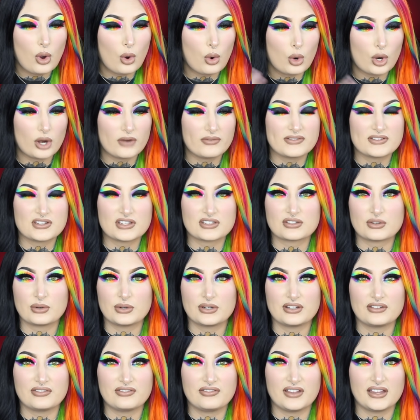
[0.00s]
or if it's just
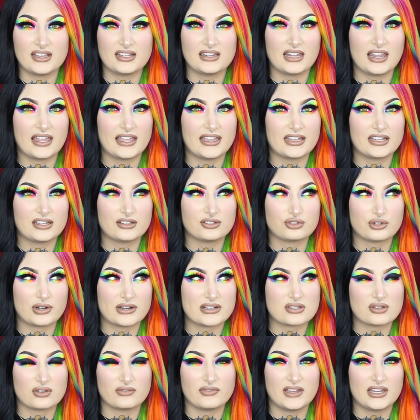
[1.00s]
going to fade like
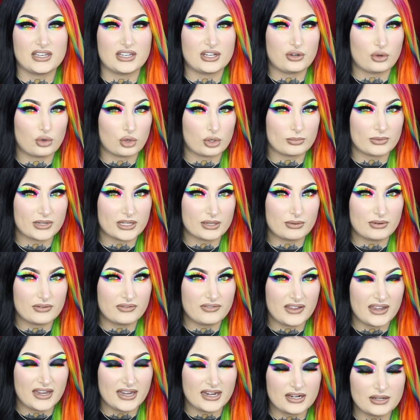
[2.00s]
Transylvania normally would
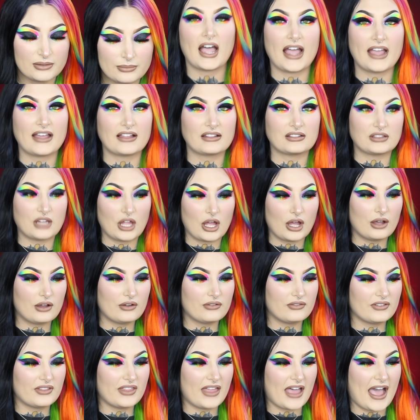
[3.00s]
fade. I
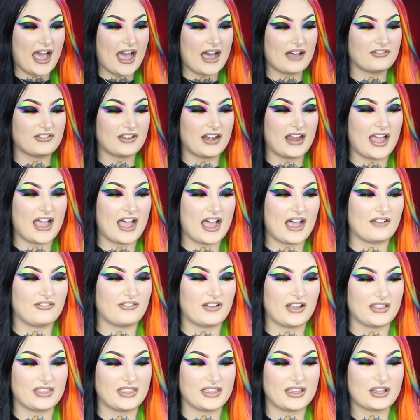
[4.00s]
love the half and half.
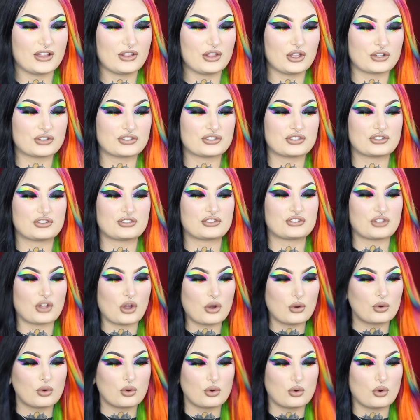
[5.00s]
I think it looks
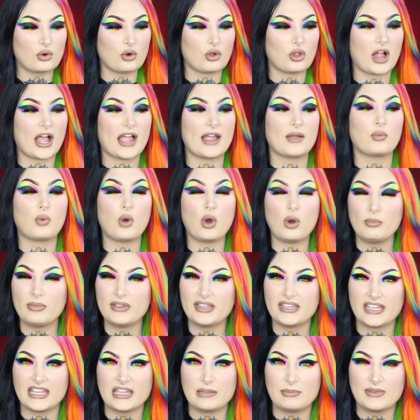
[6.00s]
so cool. I won't
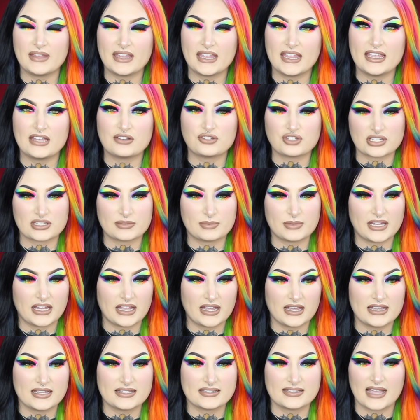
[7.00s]
be keeping it just
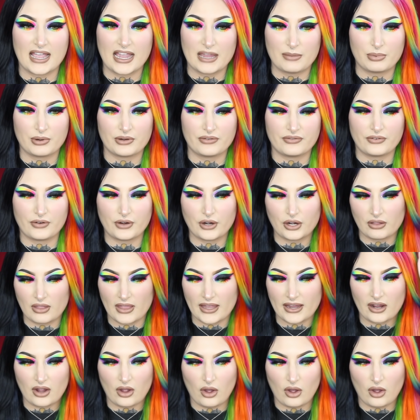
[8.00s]
because I prefer like